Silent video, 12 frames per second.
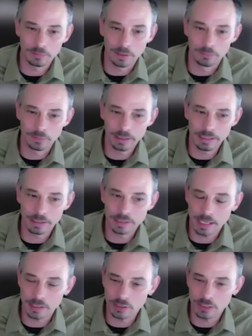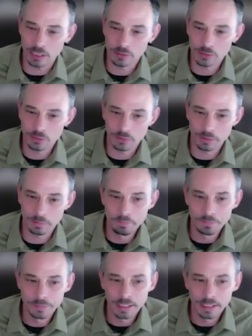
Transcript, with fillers: a very intense thunderstorm